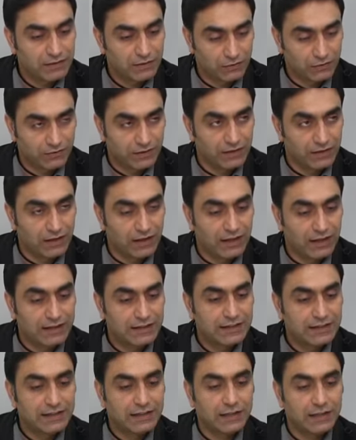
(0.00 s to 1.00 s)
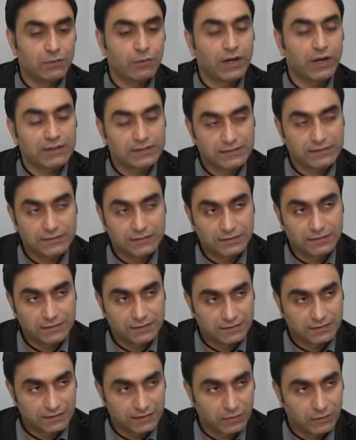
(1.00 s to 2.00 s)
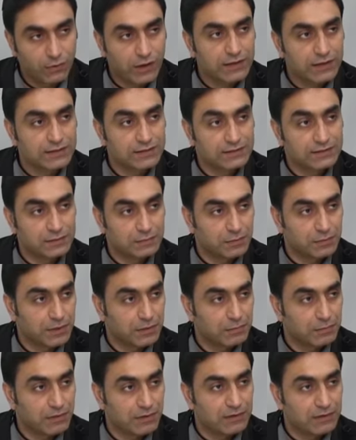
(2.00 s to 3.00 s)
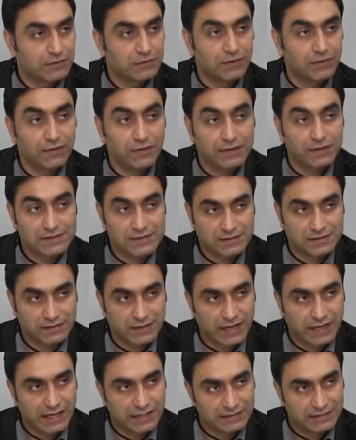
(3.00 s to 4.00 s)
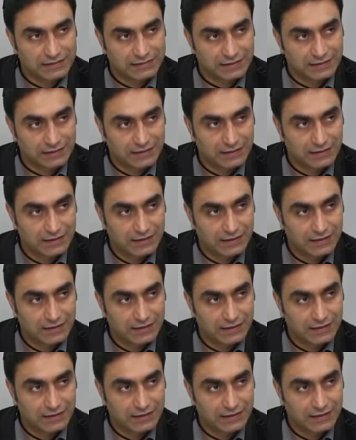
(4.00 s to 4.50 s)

of Allah invited the people to this reality,